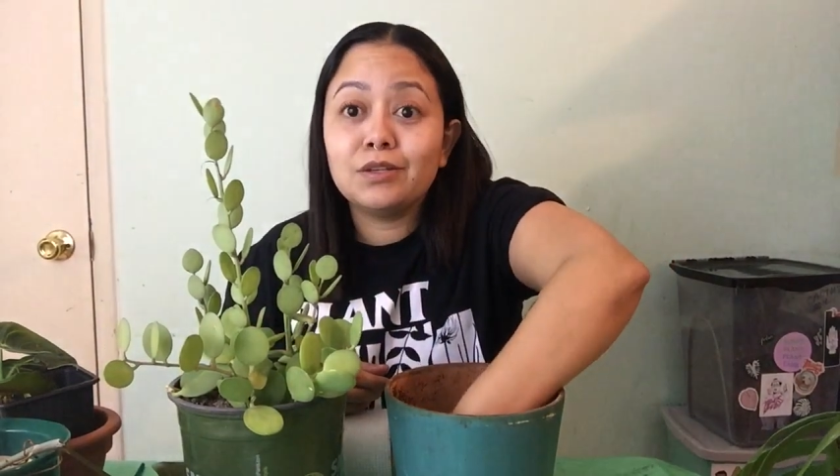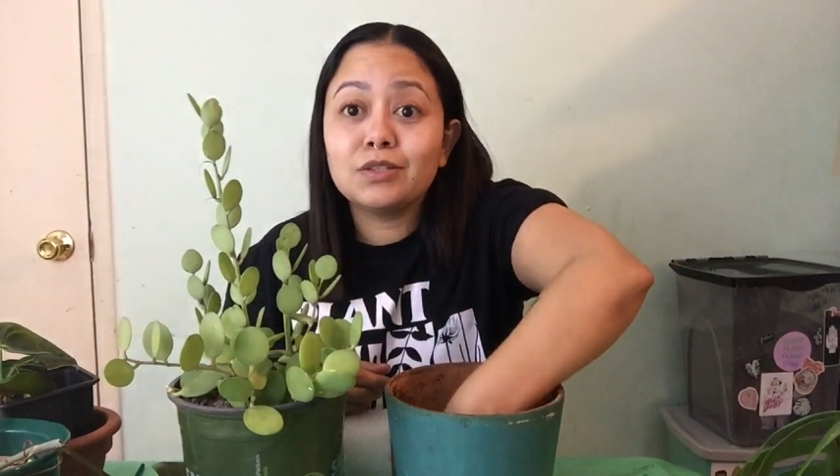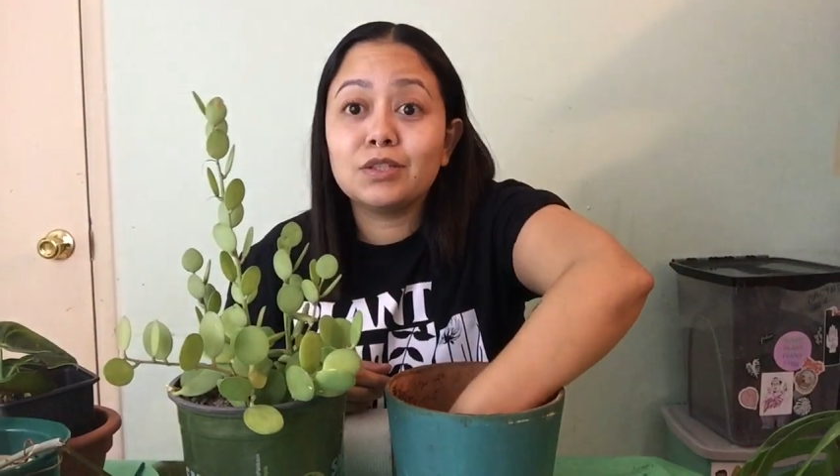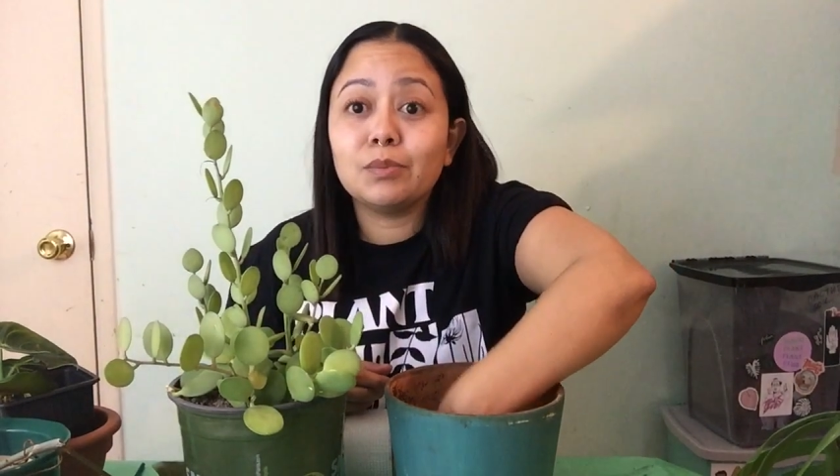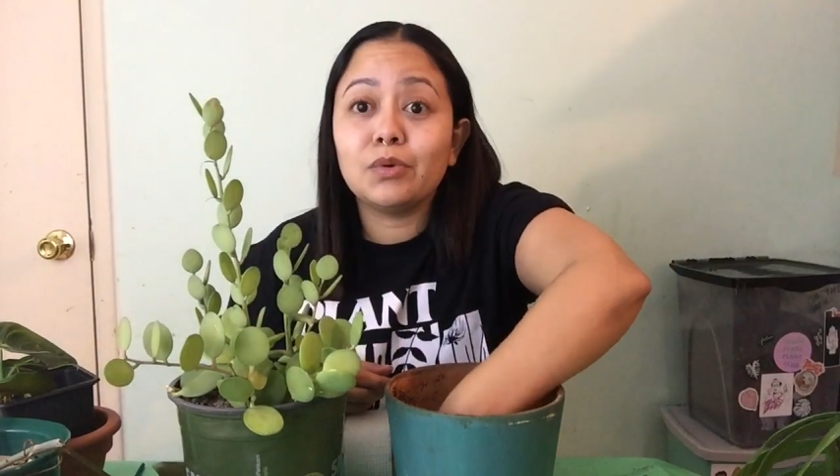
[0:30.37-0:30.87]

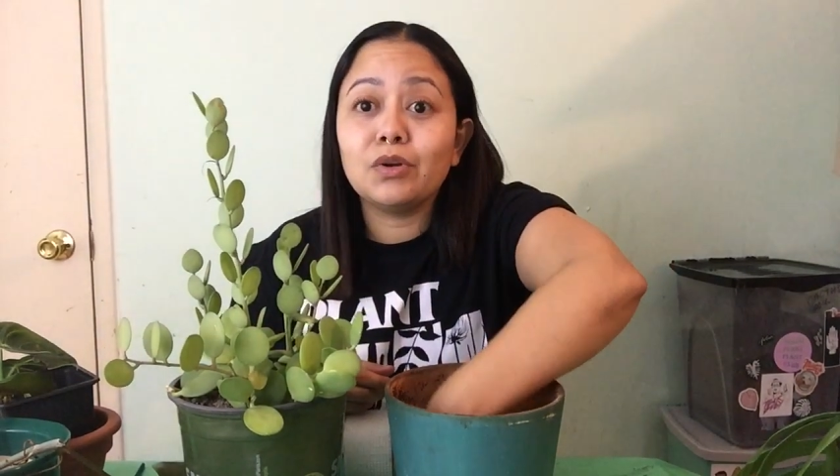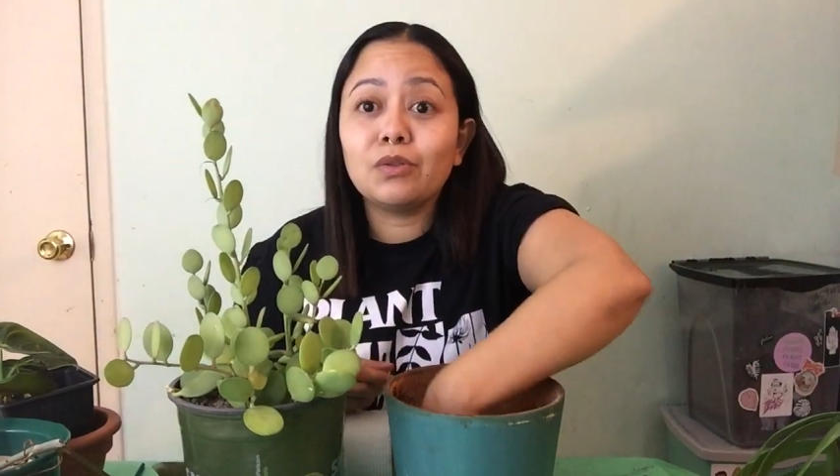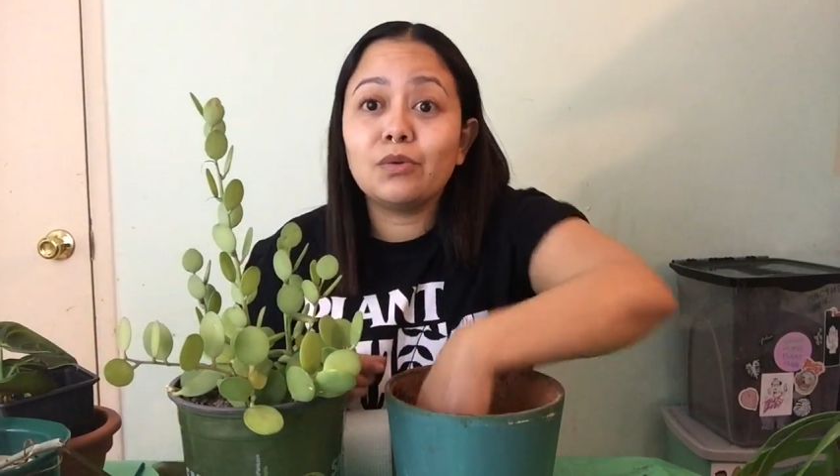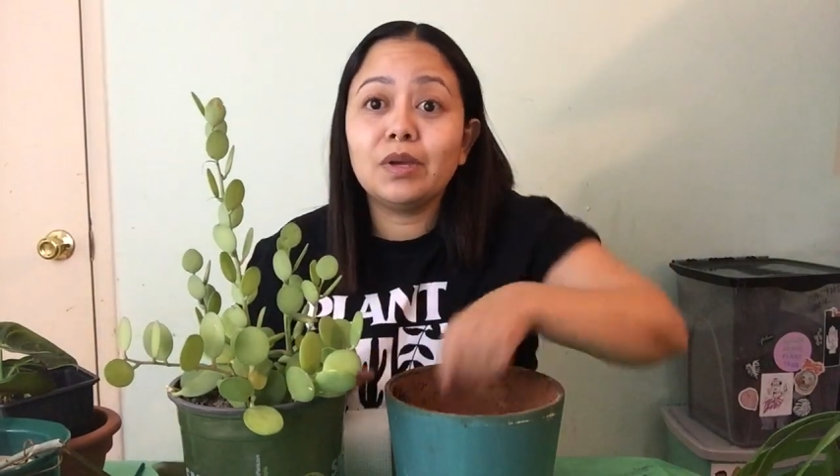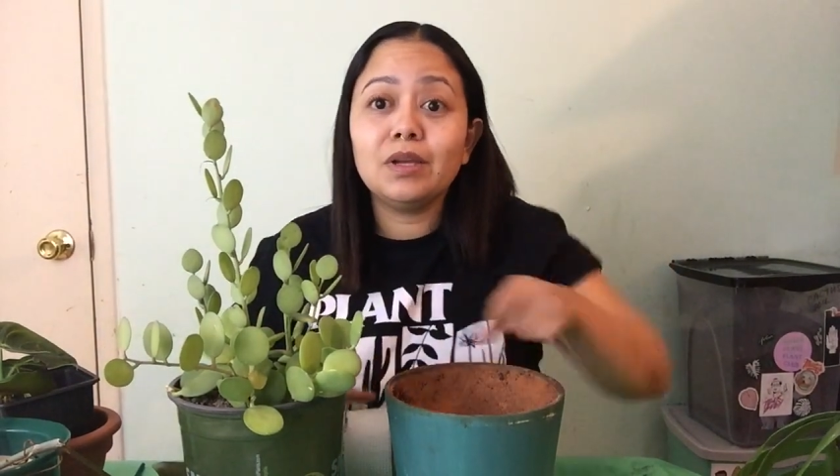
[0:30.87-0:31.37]
some
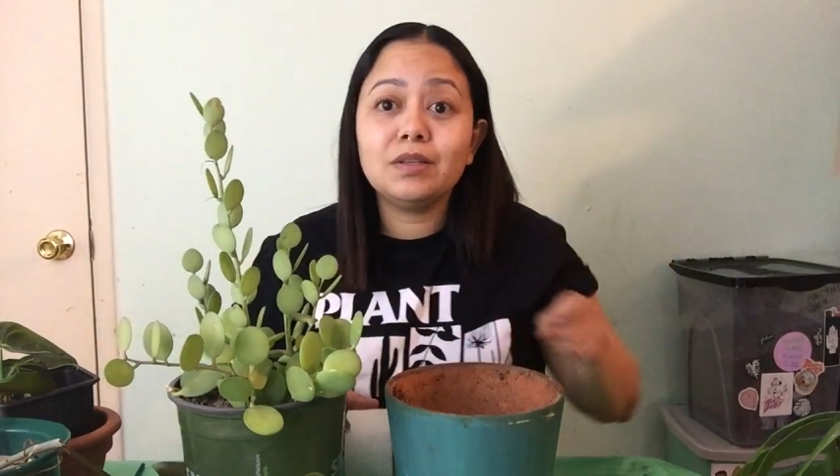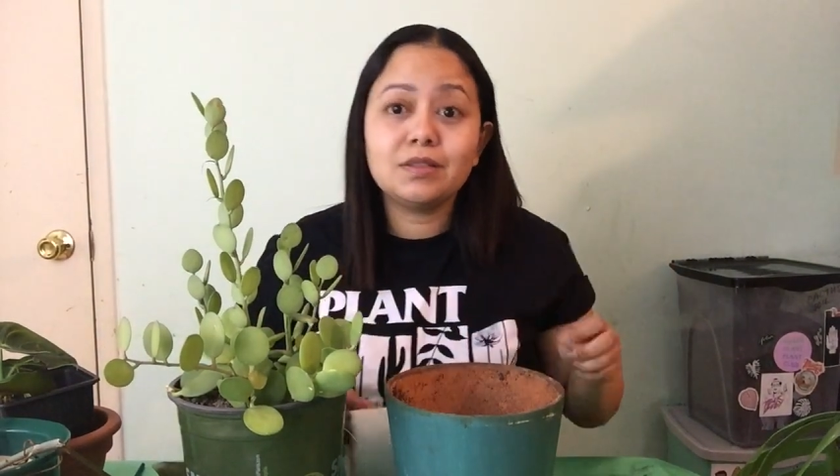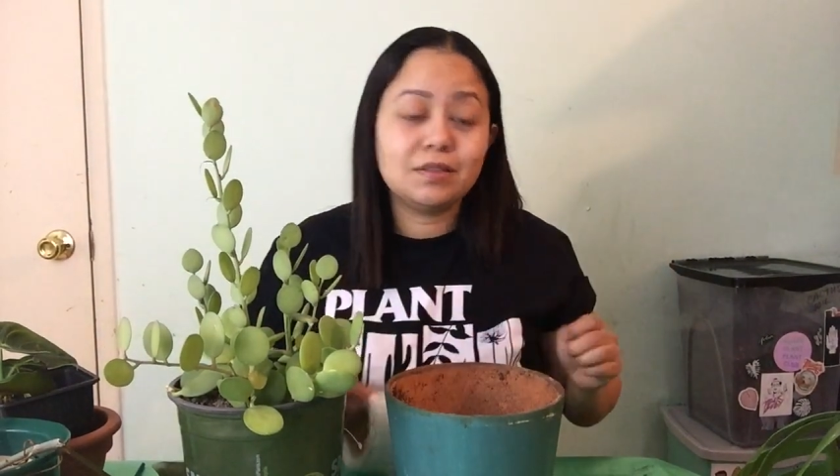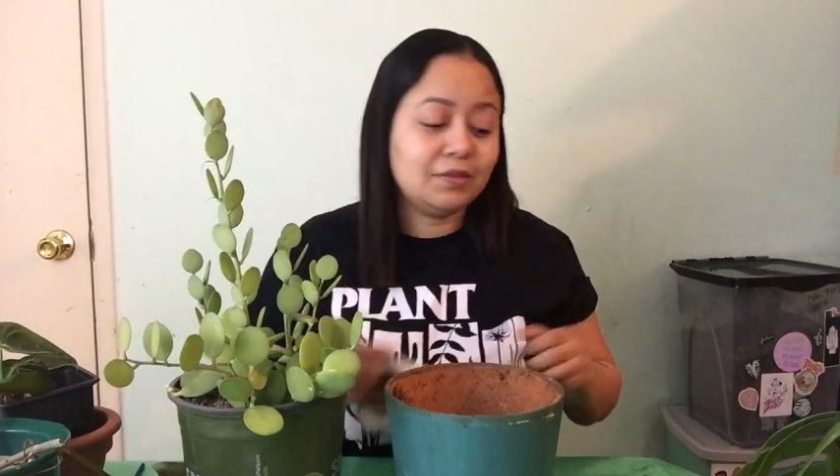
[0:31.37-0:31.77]
earthquakes